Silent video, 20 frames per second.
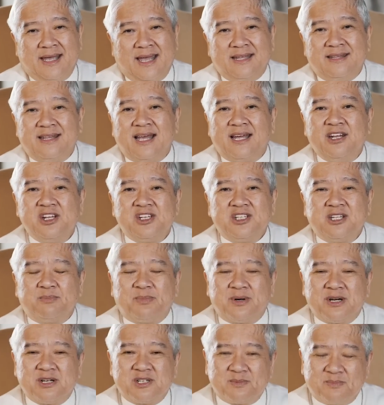And that is the
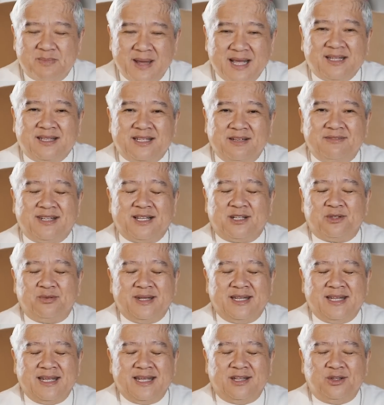perspective that
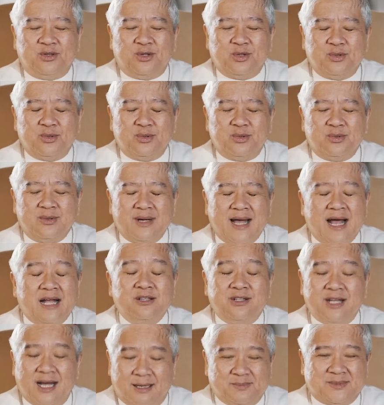we need to
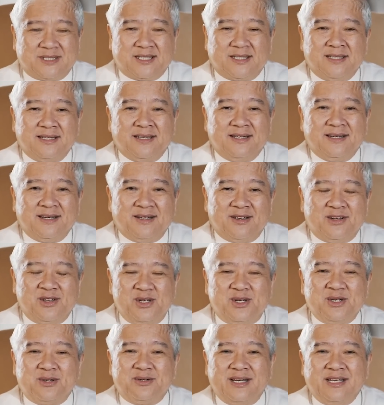adopt
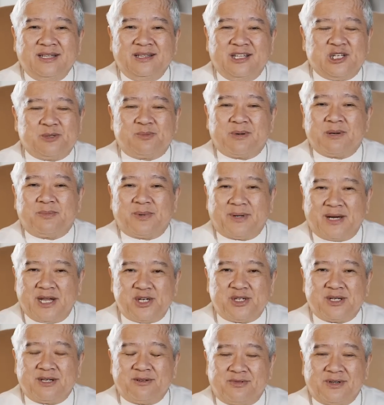during this
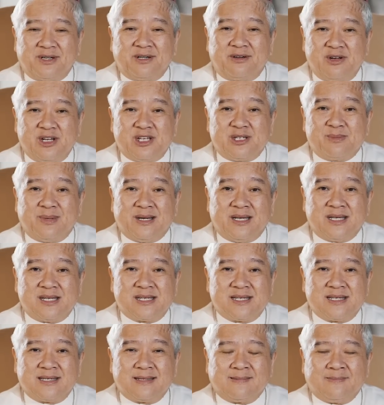preparation for
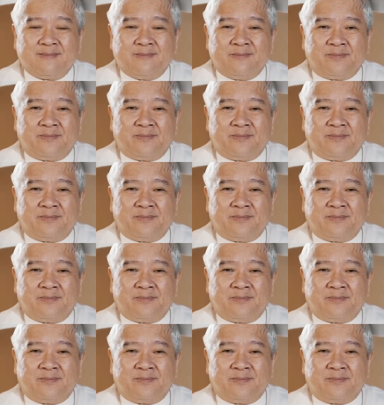Christmas.